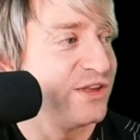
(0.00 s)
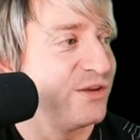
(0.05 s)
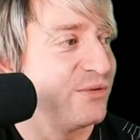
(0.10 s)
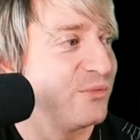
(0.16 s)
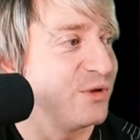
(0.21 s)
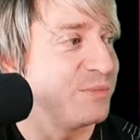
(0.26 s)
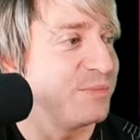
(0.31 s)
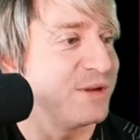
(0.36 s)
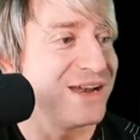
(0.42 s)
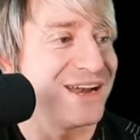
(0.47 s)

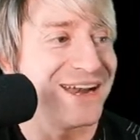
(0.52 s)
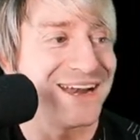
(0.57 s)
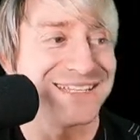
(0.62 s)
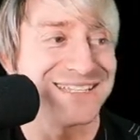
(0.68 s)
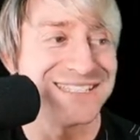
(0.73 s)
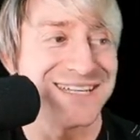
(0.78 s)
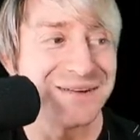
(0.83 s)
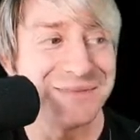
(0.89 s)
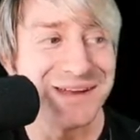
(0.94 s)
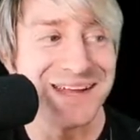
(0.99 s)
Would have been a
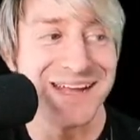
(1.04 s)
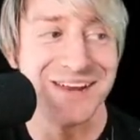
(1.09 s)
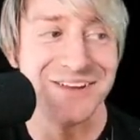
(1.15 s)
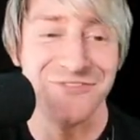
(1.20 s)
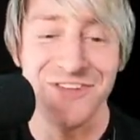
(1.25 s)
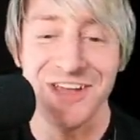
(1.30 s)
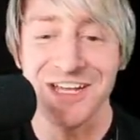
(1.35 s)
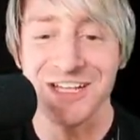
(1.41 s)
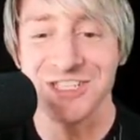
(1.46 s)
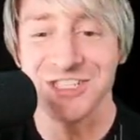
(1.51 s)
nice time to get a
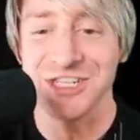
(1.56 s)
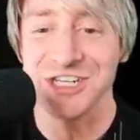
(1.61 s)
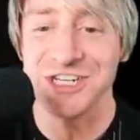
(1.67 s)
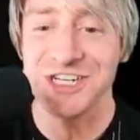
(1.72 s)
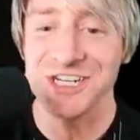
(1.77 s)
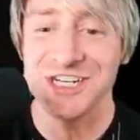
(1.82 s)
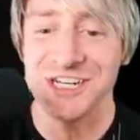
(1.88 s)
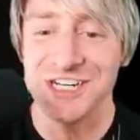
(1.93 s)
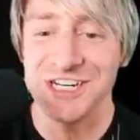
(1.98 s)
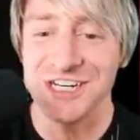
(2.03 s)

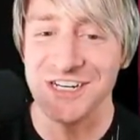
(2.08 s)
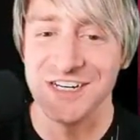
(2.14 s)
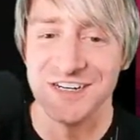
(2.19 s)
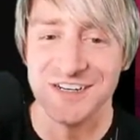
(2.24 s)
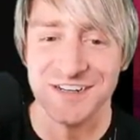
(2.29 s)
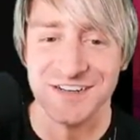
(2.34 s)
feature.